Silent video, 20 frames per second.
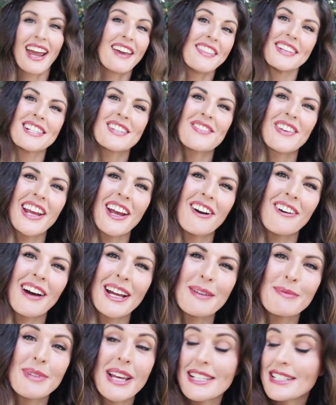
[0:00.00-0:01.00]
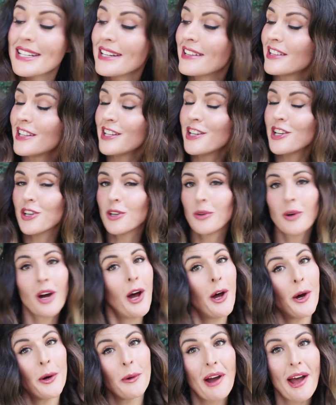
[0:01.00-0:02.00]
In this video, I am testing the new
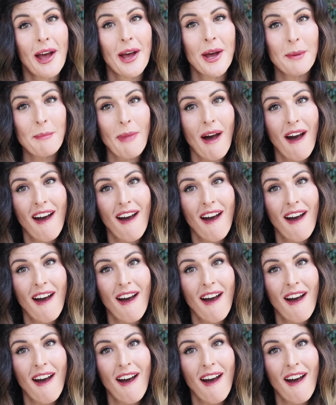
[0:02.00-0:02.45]
Hohem